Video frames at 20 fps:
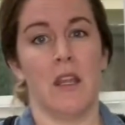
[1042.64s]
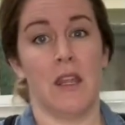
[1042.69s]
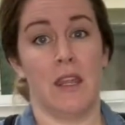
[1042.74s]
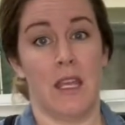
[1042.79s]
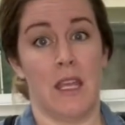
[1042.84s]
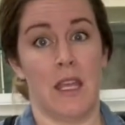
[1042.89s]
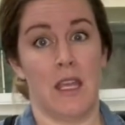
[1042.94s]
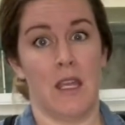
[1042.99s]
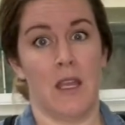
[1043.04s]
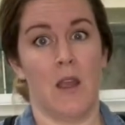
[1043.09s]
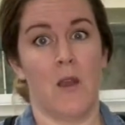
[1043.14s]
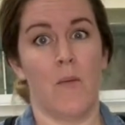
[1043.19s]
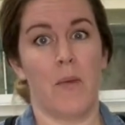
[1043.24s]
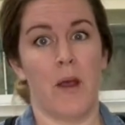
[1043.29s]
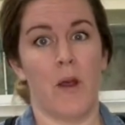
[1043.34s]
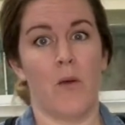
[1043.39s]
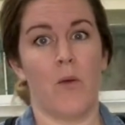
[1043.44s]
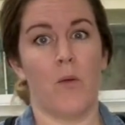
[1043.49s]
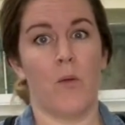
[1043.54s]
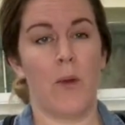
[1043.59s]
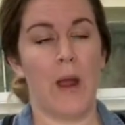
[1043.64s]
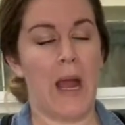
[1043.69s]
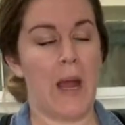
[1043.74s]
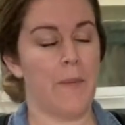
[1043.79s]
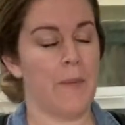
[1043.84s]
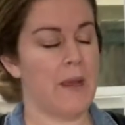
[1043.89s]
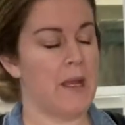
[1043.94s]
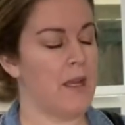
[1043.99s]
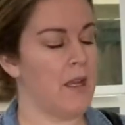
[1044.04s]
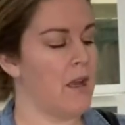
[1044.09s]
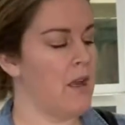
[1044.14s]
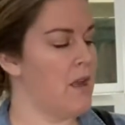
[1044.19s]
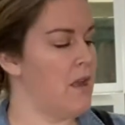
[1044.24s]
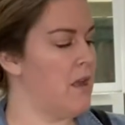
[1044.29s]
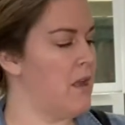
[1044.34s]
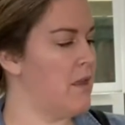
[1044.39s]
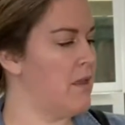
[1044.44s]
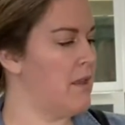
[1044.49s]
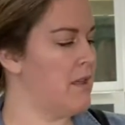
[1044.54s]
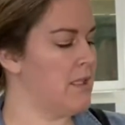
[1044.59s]
thing about wrapping
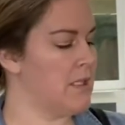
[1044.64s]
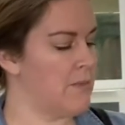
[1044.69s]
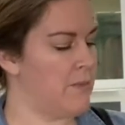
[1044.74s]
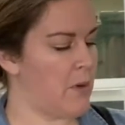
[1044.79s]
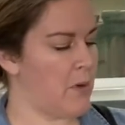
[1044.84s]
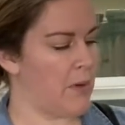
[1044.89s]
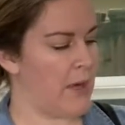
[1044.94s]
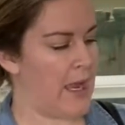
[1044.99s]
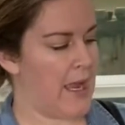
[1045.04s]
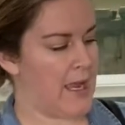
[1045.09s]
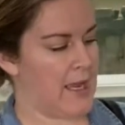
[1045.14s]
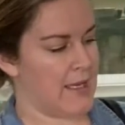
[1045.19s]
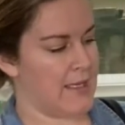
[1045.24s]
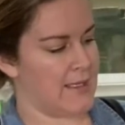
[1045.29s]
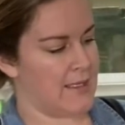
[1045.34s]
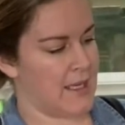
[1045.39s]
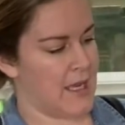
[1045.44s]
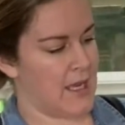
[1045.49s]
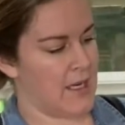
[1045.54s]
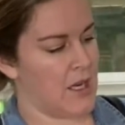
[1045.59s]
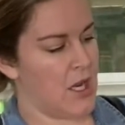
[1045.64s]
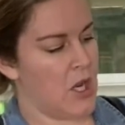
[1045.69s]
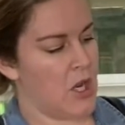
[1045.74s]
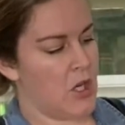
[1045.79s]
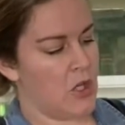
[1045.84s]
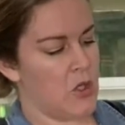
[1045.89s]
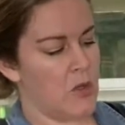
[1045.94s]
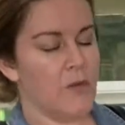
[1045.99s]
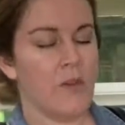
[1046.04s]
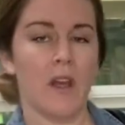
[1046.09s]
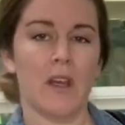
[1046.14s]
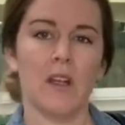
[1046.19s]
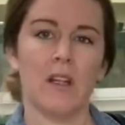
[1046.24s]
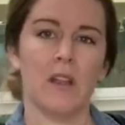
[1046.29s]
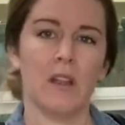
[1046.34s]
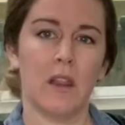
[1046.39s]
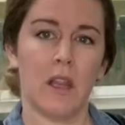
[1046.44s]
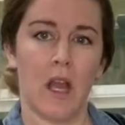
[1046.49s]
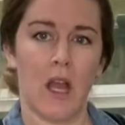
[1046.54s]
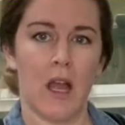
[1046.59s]
this bouquet is that you've got a
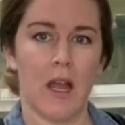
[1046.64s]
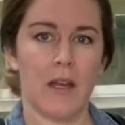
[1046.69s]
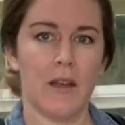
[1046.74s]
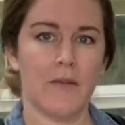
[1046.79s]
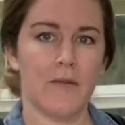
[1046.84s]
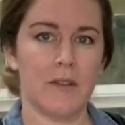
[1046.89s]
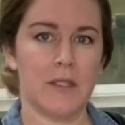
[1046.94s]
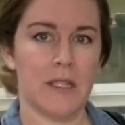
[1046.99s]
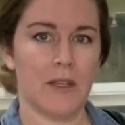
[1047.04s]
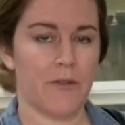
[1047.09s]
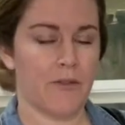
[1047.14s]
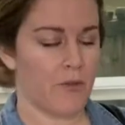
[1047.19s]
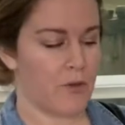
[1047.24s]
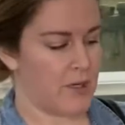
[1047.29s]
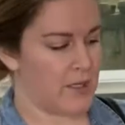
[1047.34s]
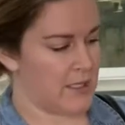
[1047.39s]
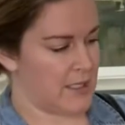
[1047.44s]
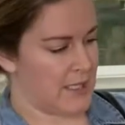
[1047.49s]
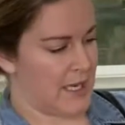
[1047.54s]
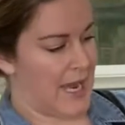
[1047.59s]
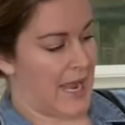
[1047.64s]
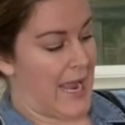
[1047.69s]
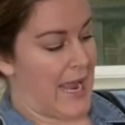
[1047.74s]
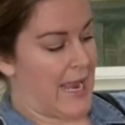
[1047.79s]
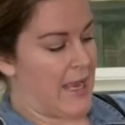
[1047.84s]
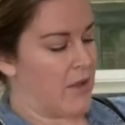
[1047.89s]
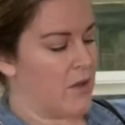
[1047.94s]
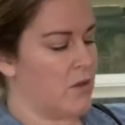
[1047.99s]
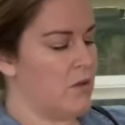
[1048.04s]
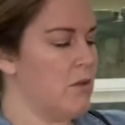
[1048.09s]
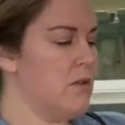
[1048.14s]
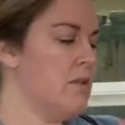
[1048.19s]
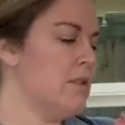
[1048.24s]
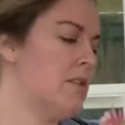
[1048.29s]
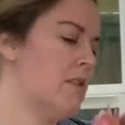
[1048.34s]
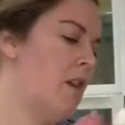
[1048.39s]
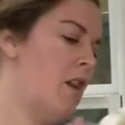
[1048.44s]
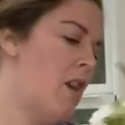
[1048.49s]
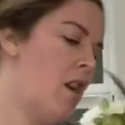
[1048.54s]
lot of different angles